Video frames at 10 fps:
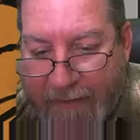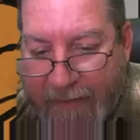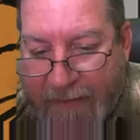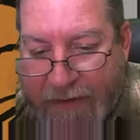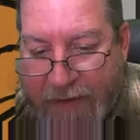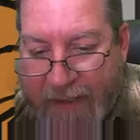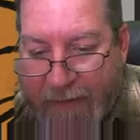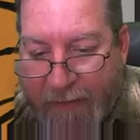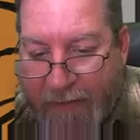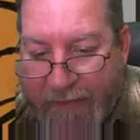in
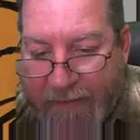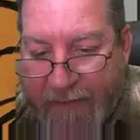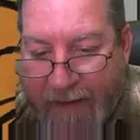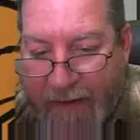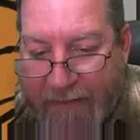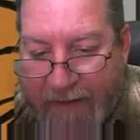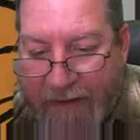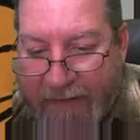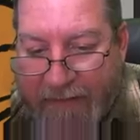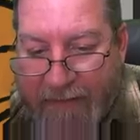general, I
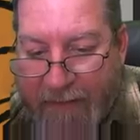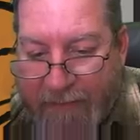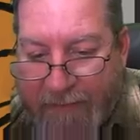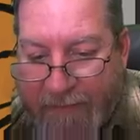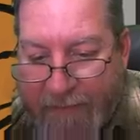think you know,